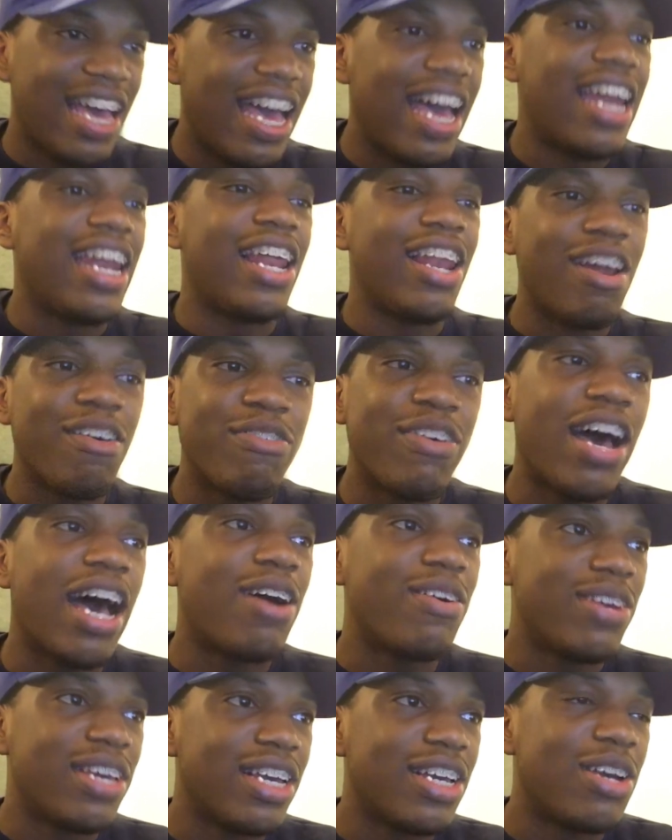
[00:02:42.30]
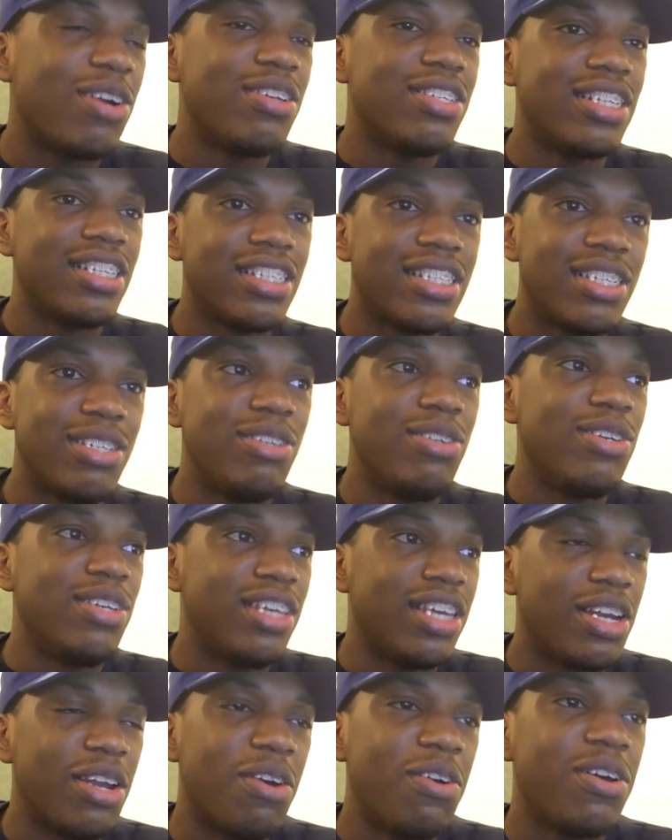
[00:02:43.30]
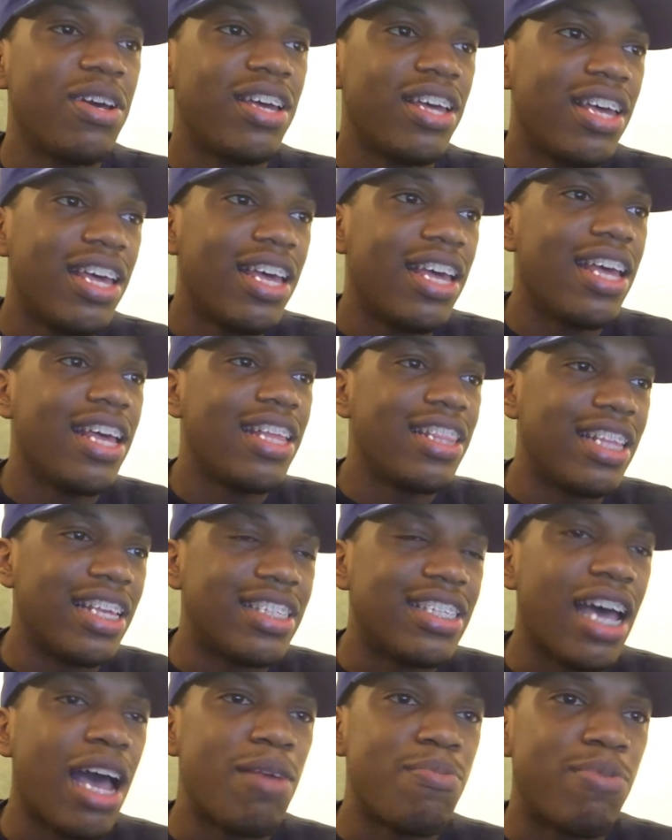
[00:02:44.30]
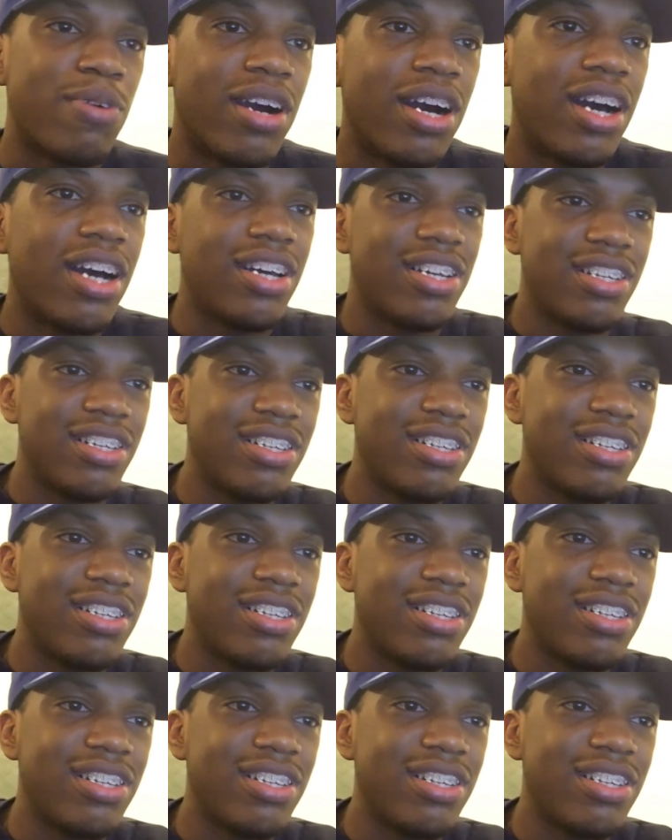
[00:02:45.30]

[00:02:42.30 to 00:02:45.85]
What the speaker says: And I love how it goes into, you know, the type of